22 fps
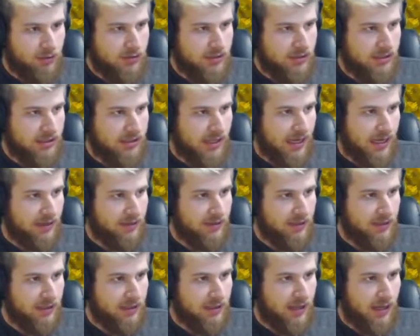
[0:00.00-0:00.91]

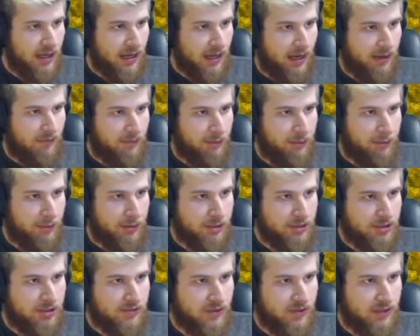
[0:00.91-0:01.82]
sadly, I have a
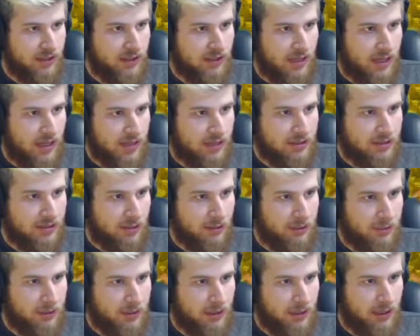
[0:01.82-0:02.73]
bunch of it locked
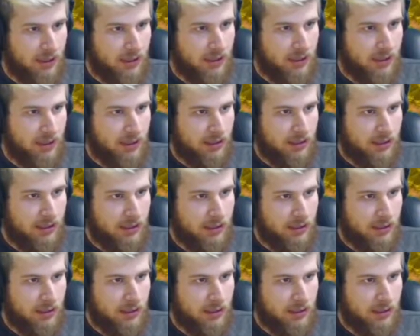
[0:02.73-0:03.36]
up in... I